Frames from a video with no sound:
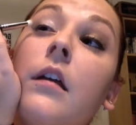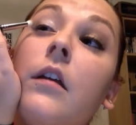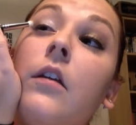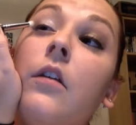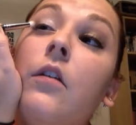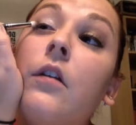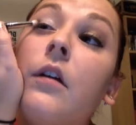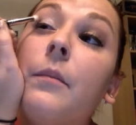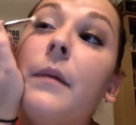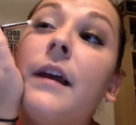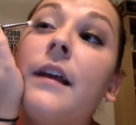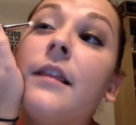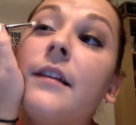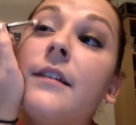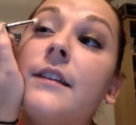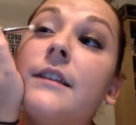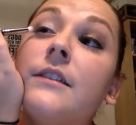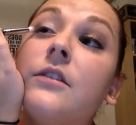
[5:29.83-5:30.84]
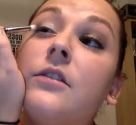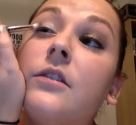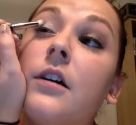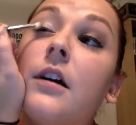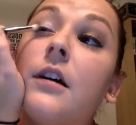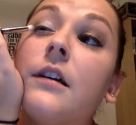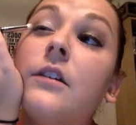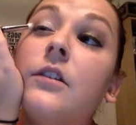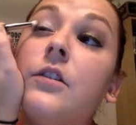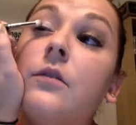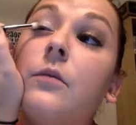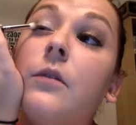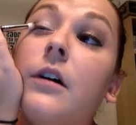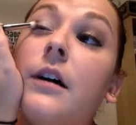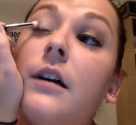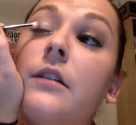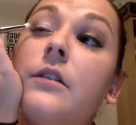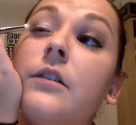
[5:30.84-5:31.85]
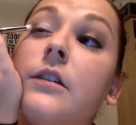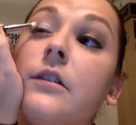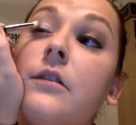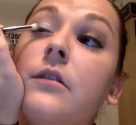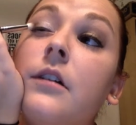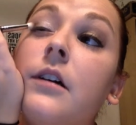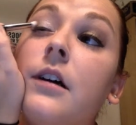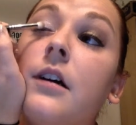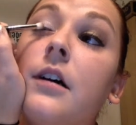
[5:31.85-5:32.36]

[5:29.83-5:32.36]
You can make this as dark as you want to,